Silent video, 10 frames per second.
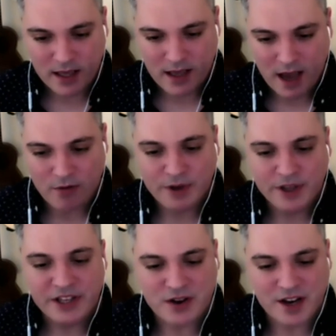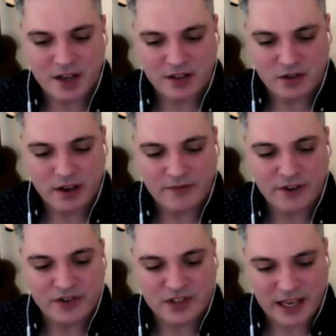
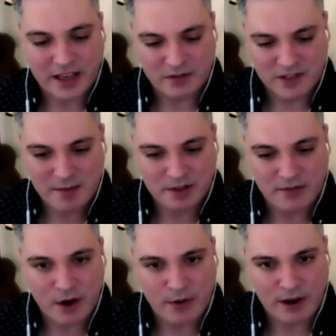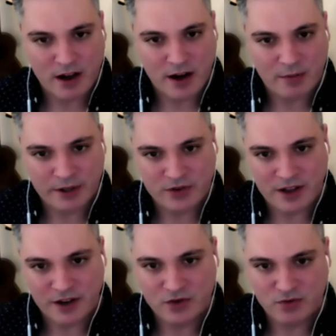like temp love going on, I really try
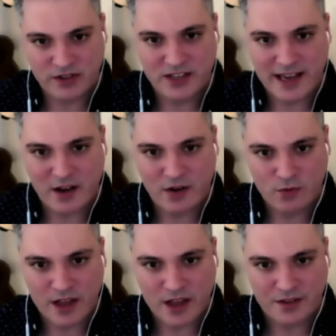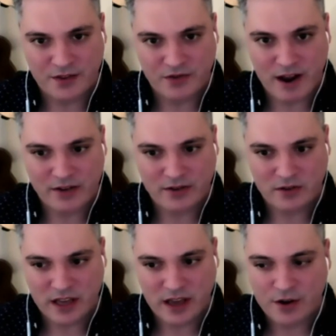to drill down with the director
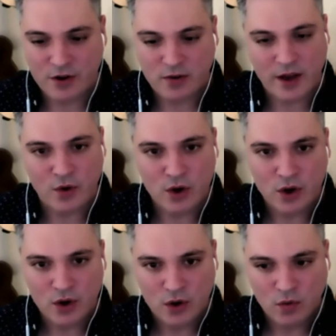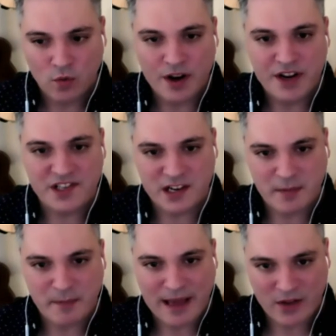or the editor, like, what is it
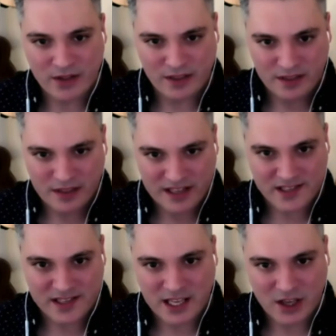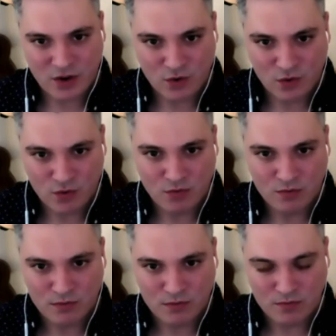about this that you
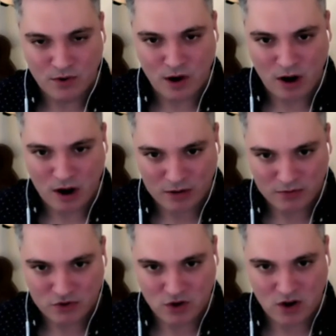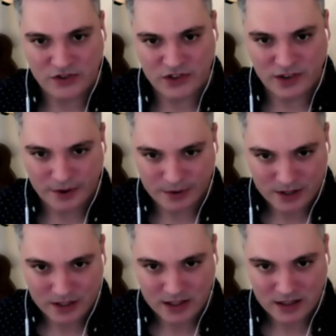are drawn to?
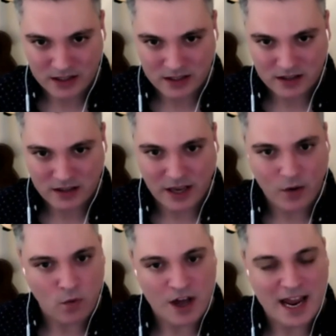Like, what